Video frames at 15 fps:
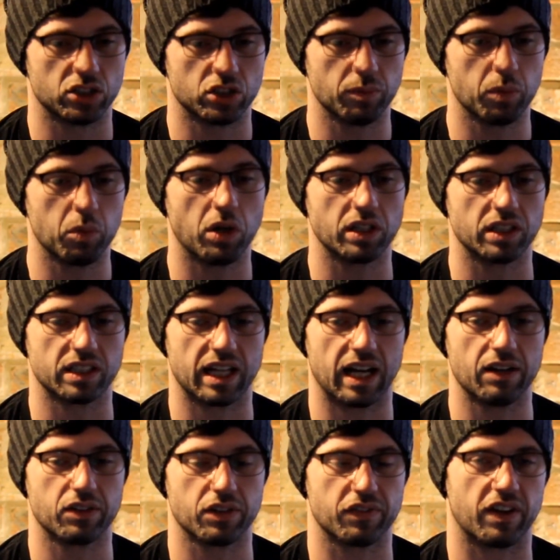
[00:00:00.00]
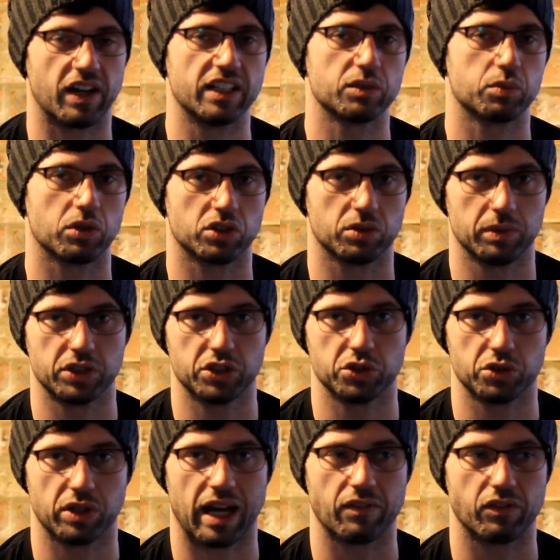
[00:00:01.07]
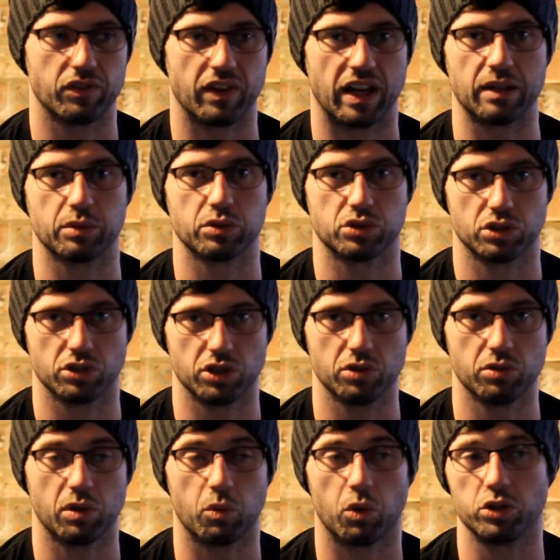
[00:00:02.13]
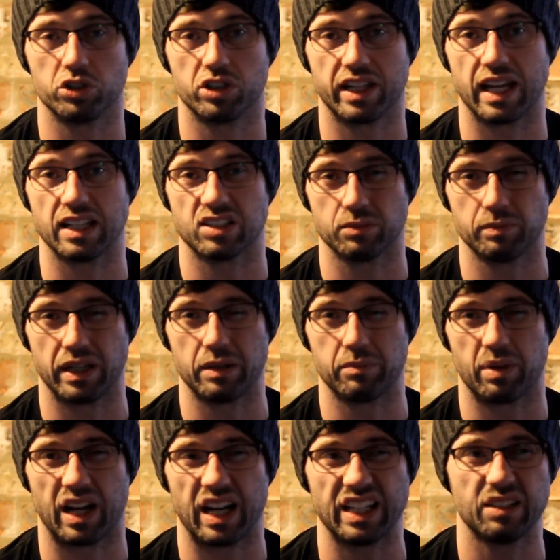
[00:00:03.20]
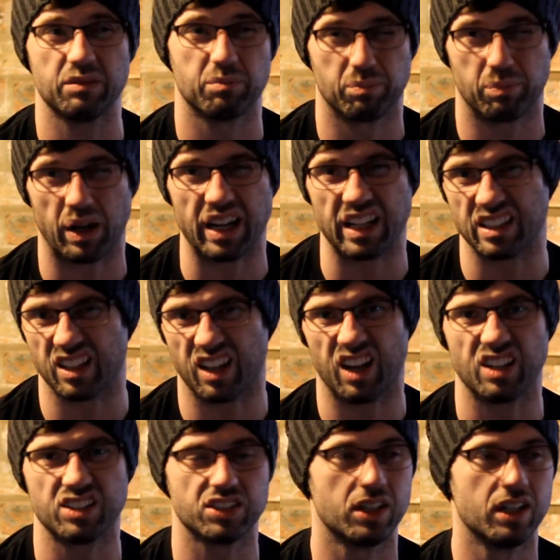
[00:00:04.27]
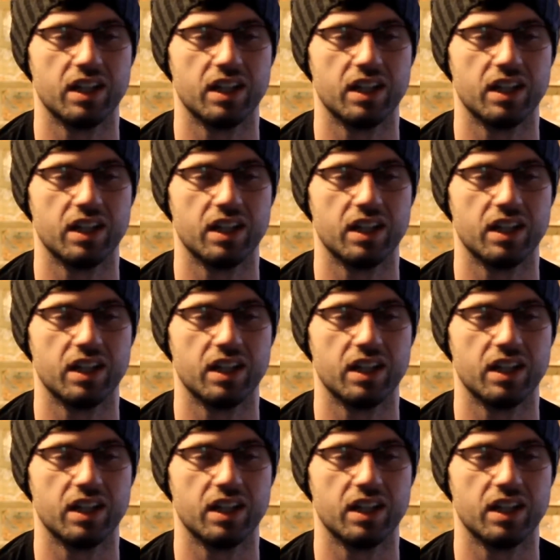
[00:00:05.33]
Number one, it kind of defines what submissions you have available to you and what you could get submitted by and large.